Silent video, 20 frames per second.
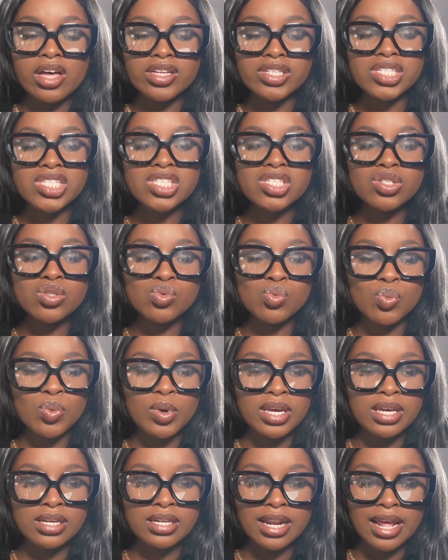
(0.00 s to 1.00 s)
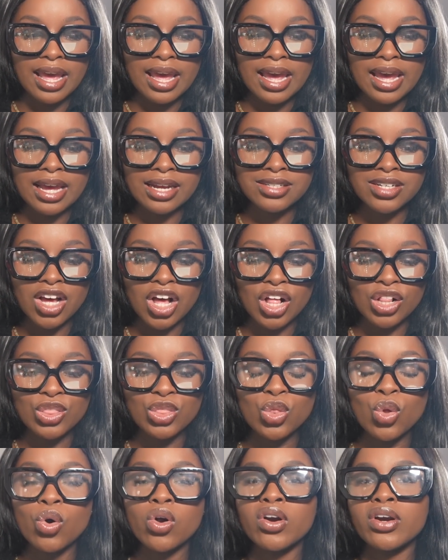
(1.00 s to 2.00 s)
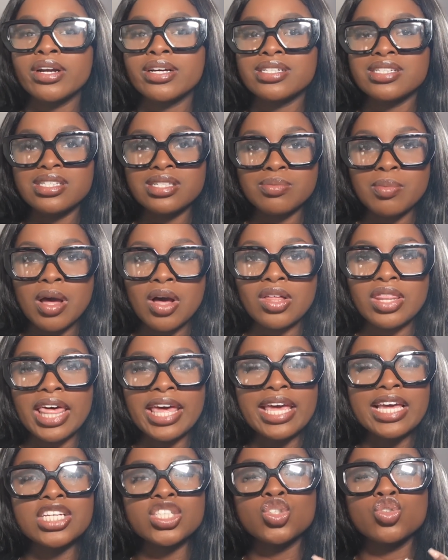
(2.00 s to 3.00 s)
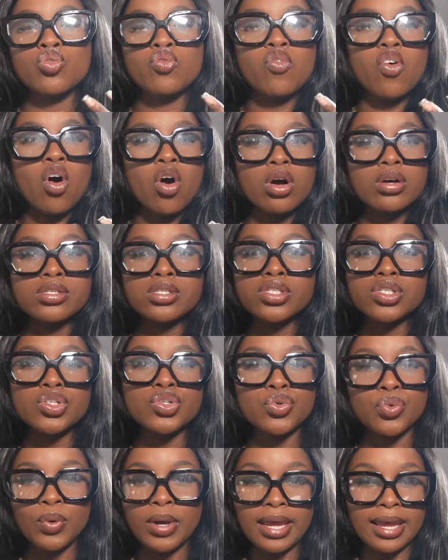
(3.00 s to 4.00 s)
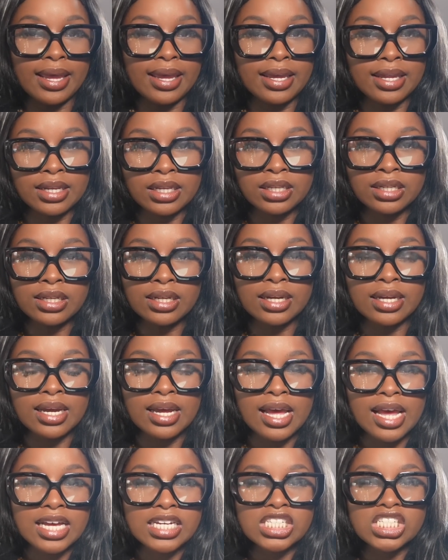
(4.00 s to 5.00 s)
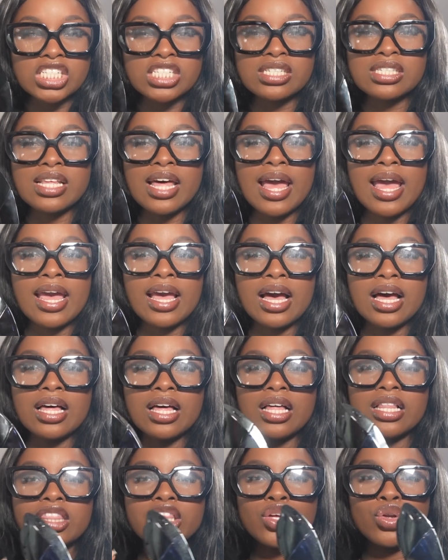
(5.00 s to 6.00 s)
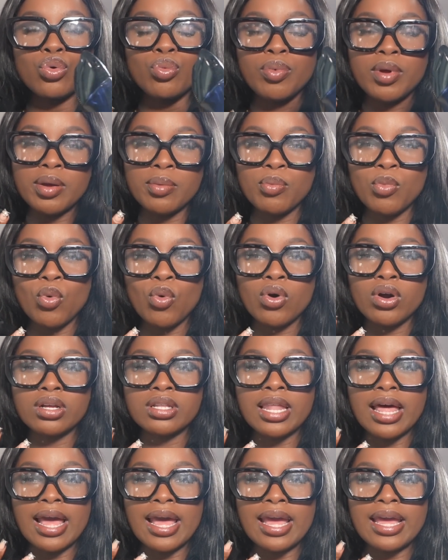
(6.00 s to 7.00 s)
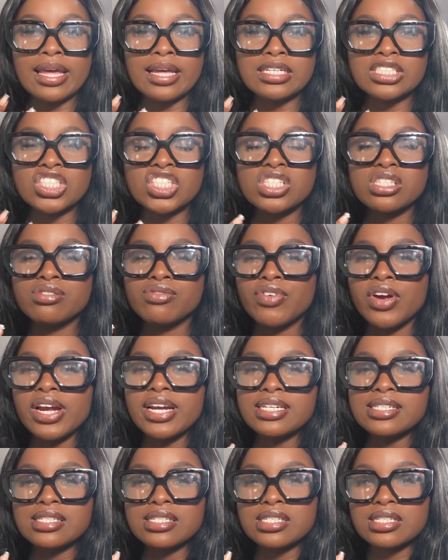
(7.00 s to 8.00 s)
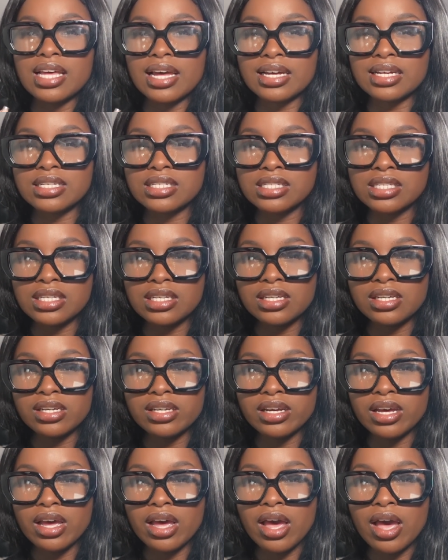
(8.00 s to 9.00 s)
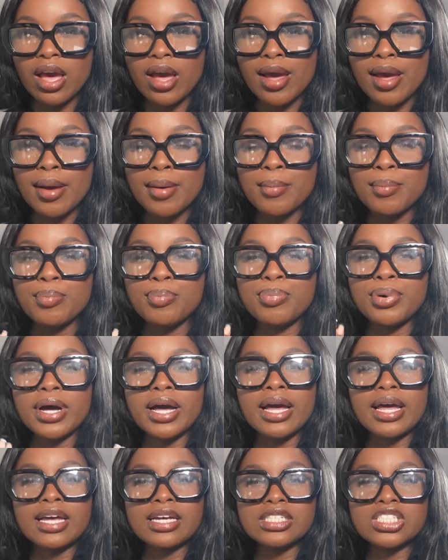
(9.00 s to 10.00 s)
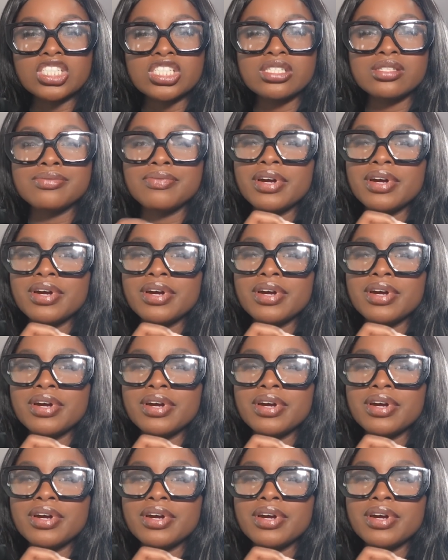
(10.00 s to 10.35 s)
sweet and alluring smell. Like, it draws you in. She's like a little bit more like, she's very sexy, but she's